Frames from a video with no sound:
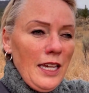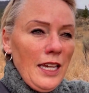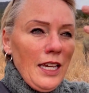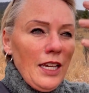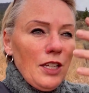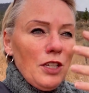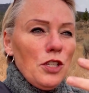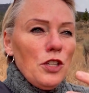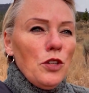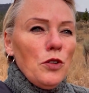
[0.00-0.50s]

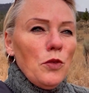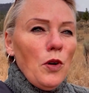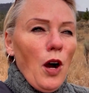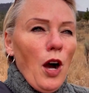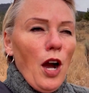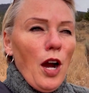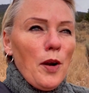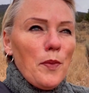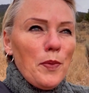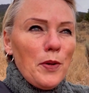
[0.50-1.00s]
you
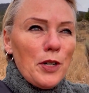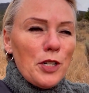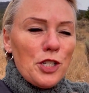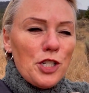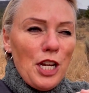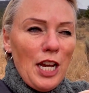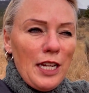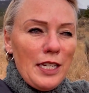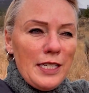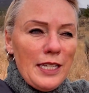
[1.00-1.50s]
are
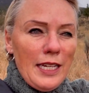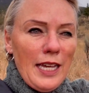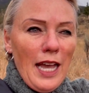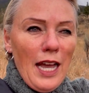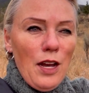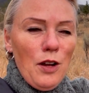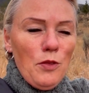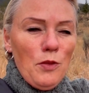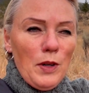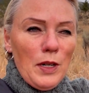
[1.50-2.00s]
projecting
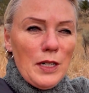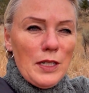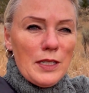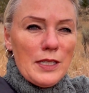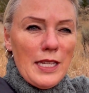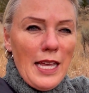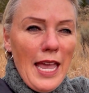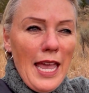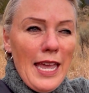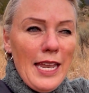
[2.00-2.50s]
outwards
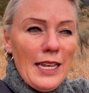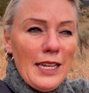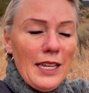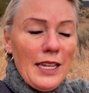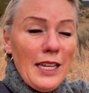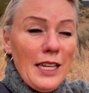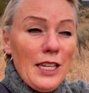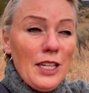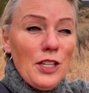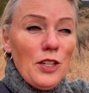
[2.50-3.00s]
and
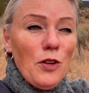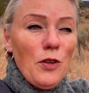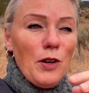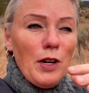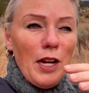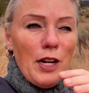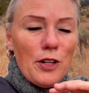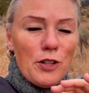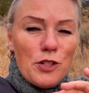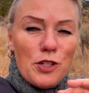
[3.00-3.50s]
your
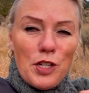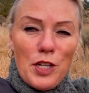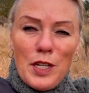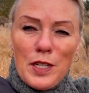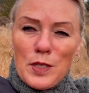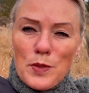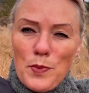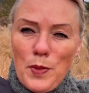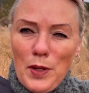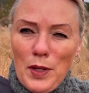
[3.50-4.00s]
energy
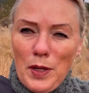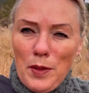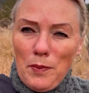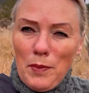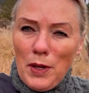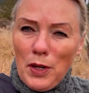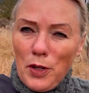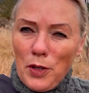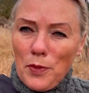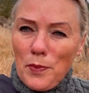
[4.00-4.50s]
is being
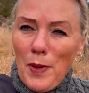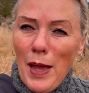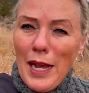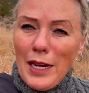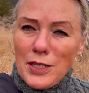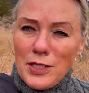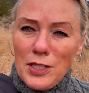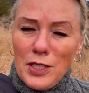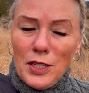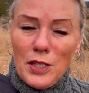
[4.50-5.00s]
mirrored
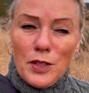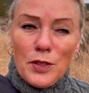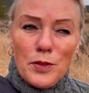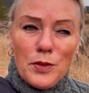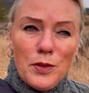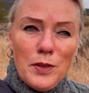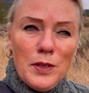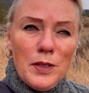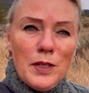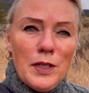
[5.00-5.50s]
back to
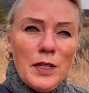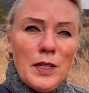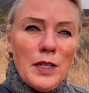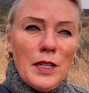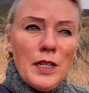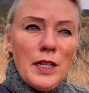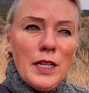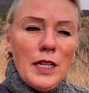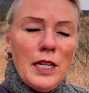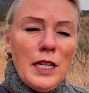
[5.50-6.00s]
you,
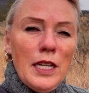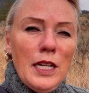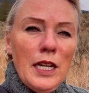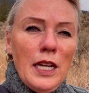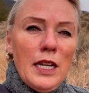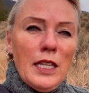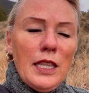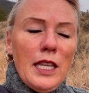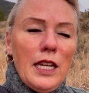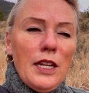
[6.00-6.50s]

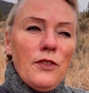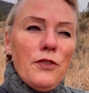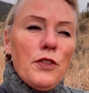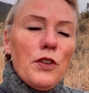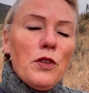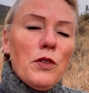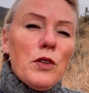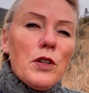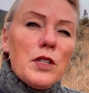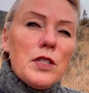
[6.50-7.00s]
then if
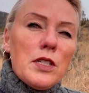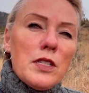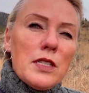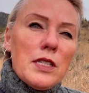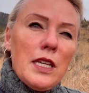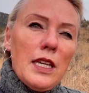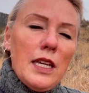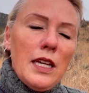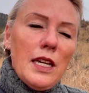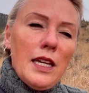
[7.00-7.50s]
you're
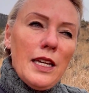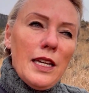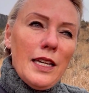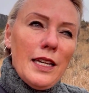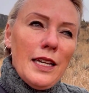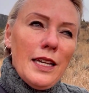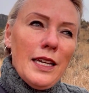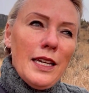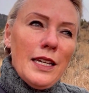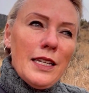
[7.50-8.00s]

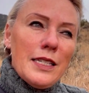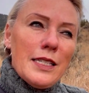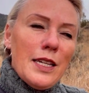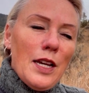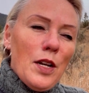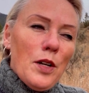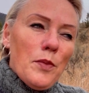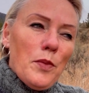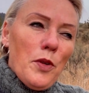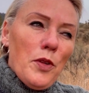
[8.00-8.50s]
seeing
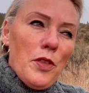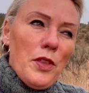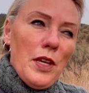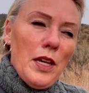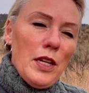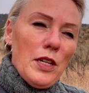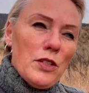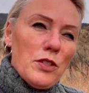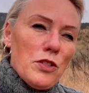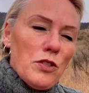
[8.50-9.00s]
terrible
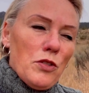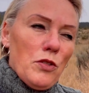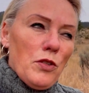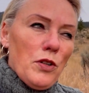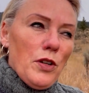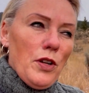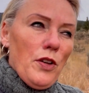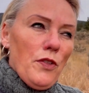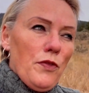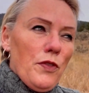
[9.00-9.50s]
things,
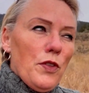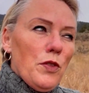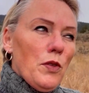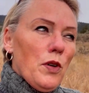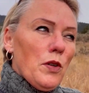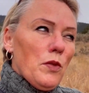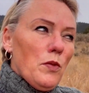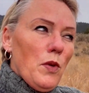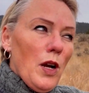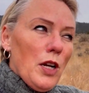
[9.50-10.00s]
or if you
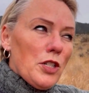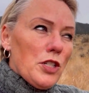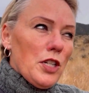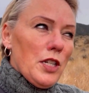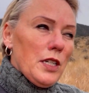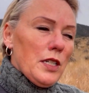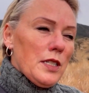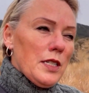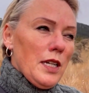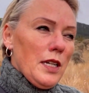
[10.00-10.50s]
are
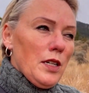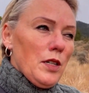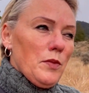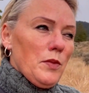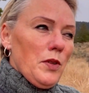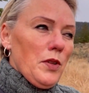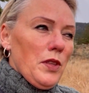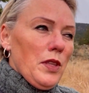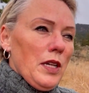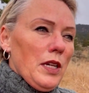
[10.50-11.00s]
watching
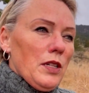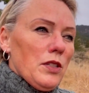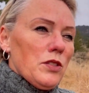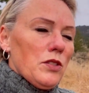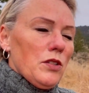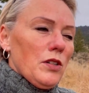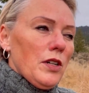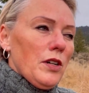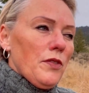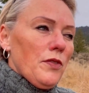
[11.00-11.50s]
terrible things,
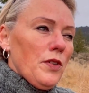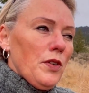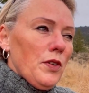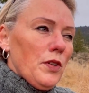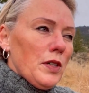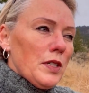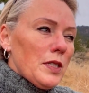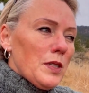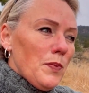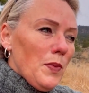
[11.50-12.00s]
or if you're
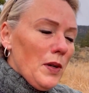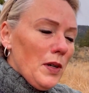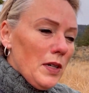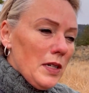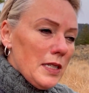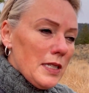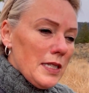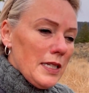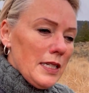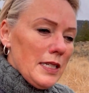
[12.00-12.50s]

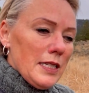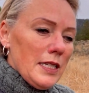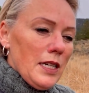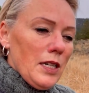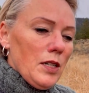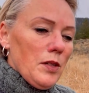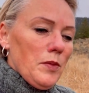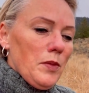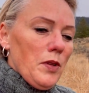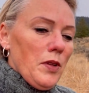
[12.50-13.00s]
experiencing
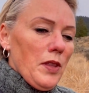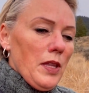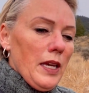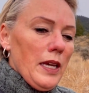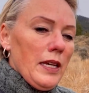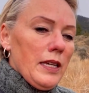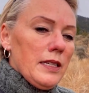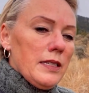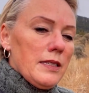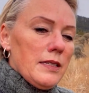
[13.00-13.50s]
terrible
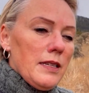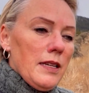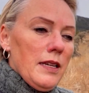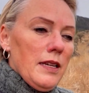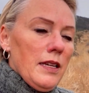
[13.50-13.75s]
things,